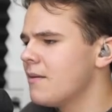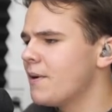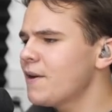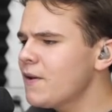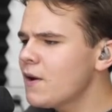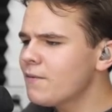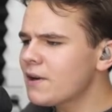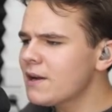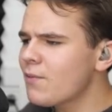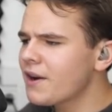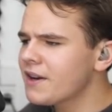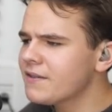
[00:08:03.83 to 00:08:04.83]
But if you really
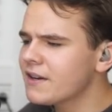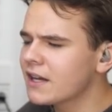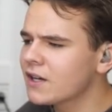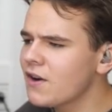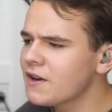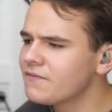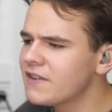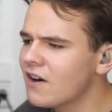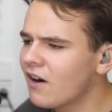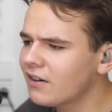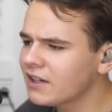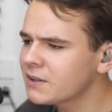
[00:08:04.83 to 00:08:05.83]
want a good
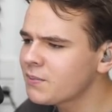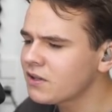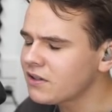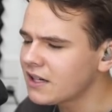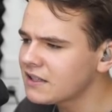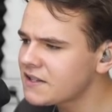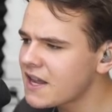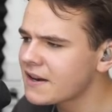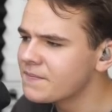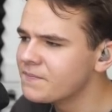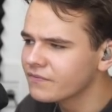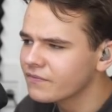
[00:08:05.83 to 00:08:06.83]
VR experience,
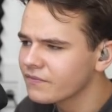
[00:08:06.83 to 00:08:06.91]
then